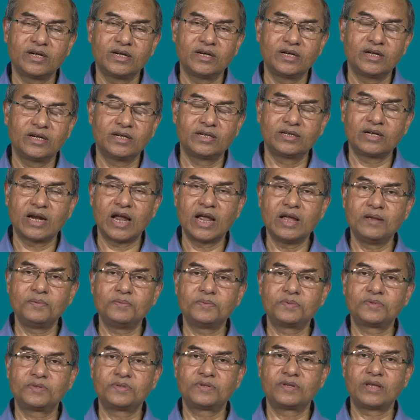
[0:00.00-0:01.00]
uh,
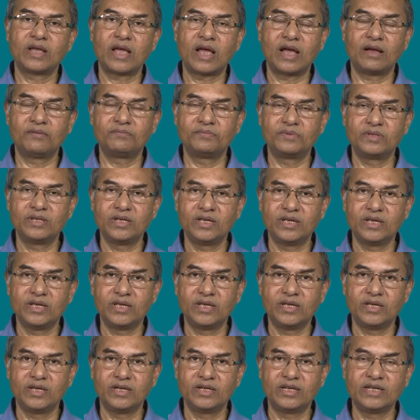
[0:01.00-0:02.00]
drives have
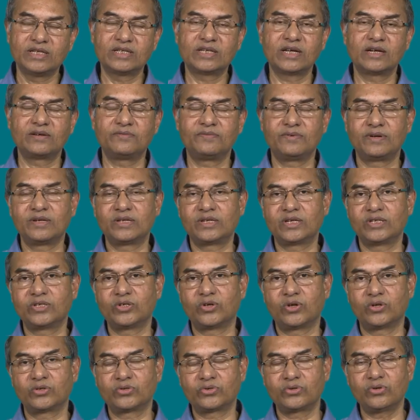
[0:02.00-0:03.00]
the disadvantage
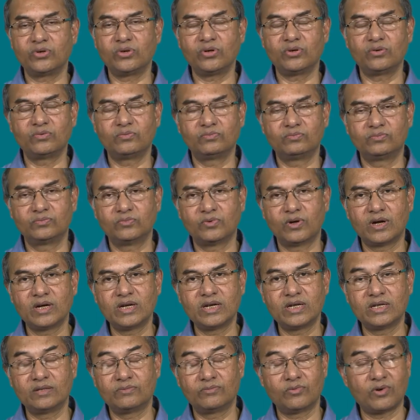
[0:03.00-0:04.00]
also one
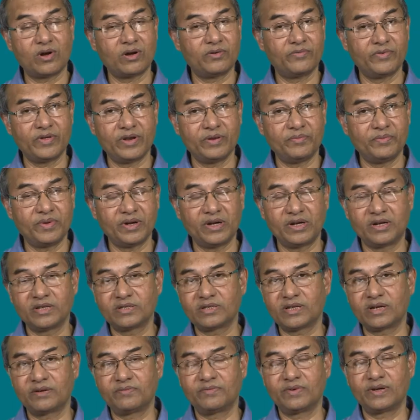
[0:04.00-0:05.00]
di one very big
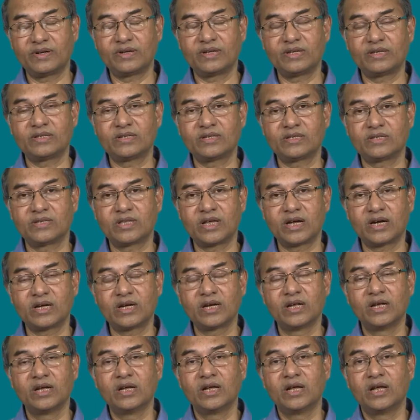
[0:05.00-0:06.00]
disadvantage is that
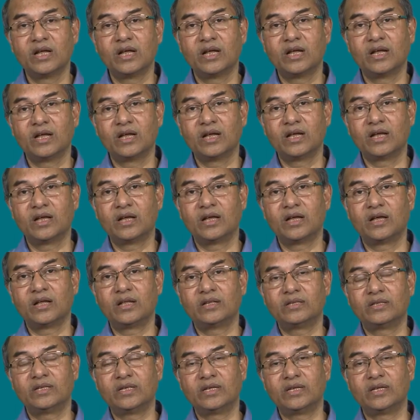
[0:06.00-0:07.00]
uh,
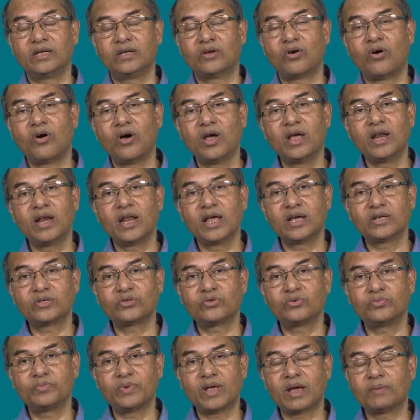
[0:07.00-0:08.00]
the oil has
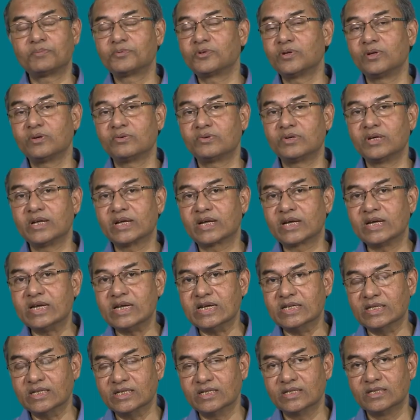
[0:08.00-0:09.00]
to be absolutely
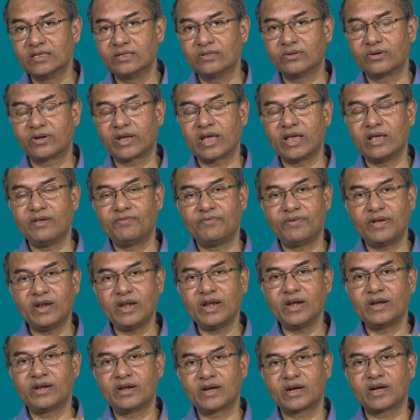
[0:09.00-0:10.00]
cleaned. Okay. If
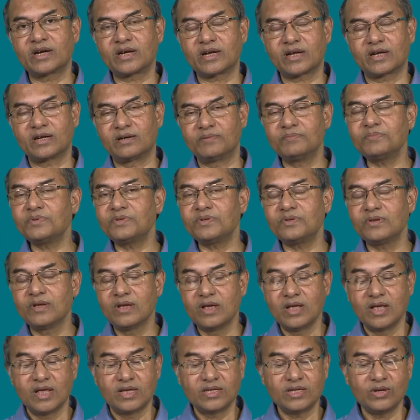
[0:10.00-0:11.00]
any dirt comes
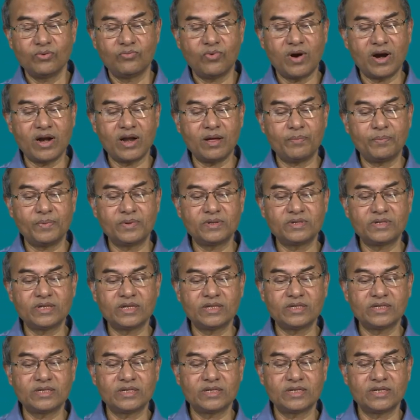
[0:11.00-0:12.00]
see what happens
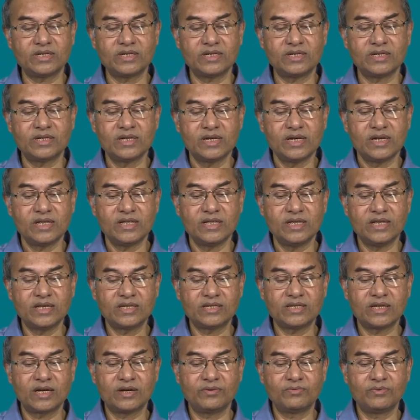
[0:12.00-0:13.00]
is uh, these
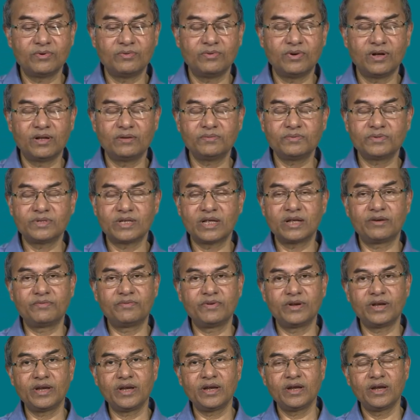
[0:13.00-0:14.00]
servo valves they are
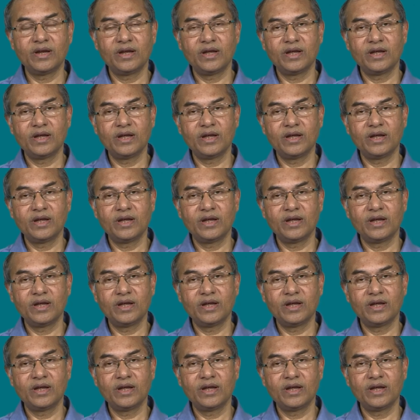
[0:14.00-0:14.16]
very